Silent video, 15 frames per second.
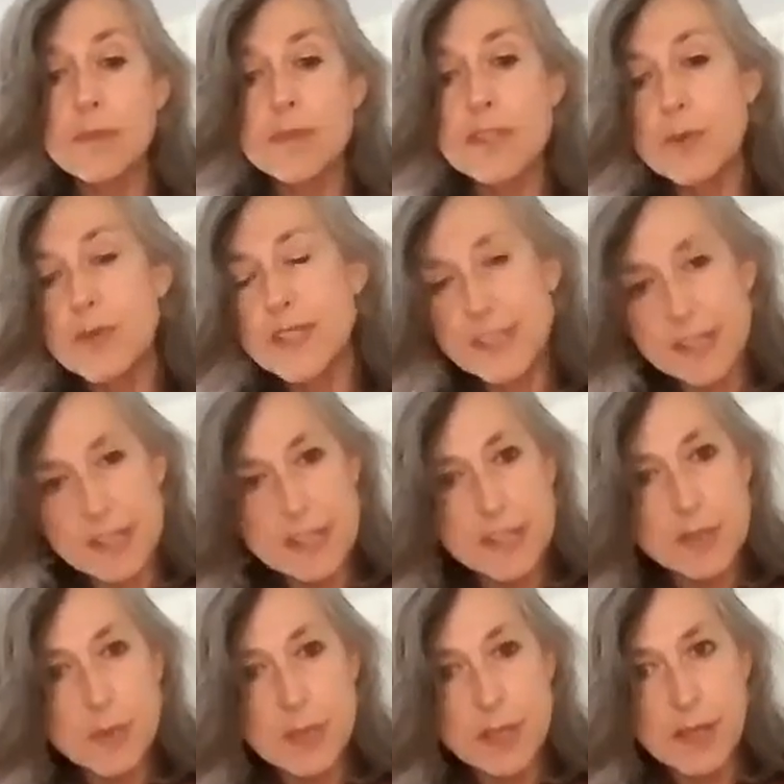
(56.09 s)
to
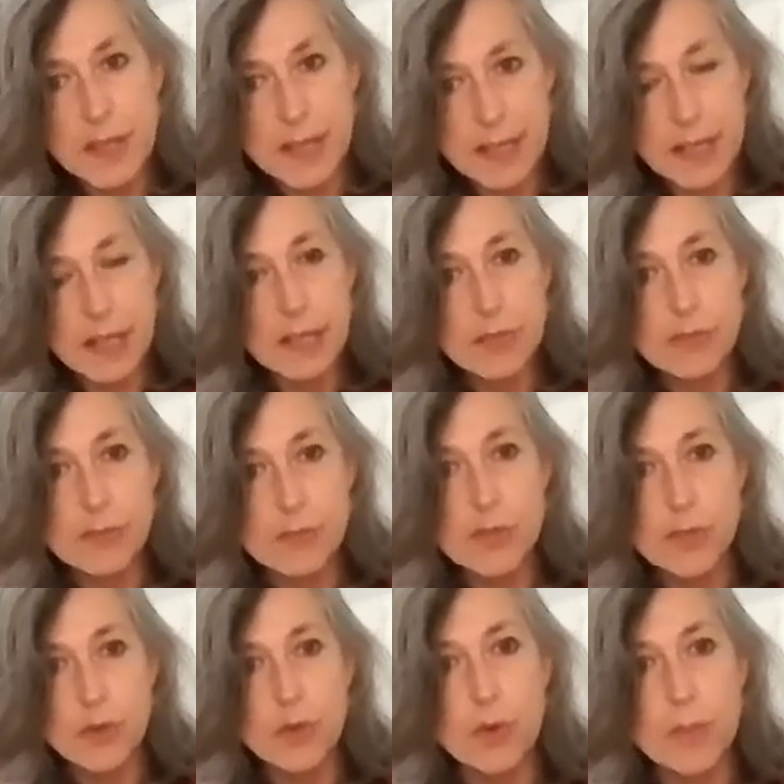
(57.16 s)
assist with healing from
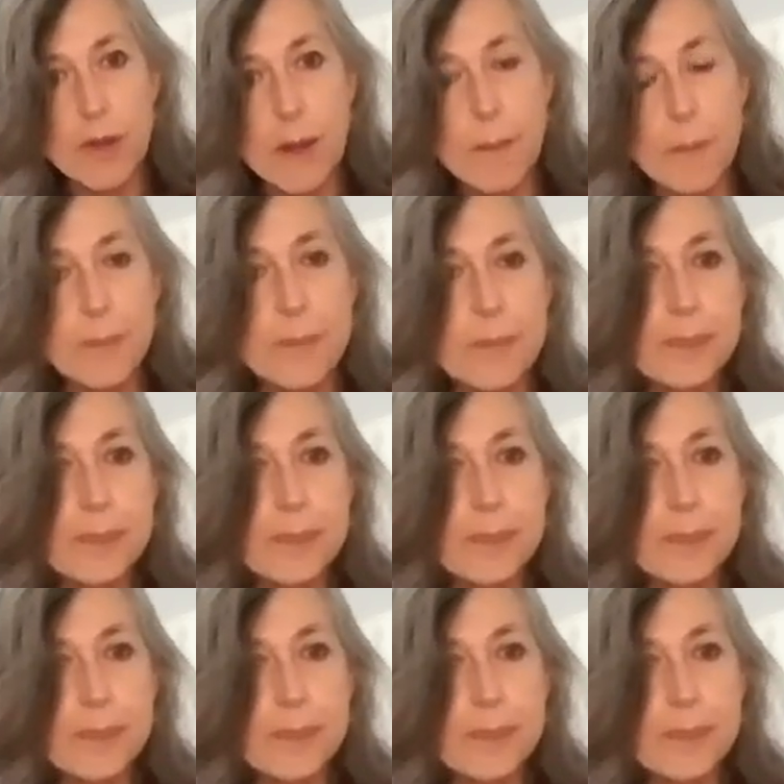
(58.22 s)
trauma.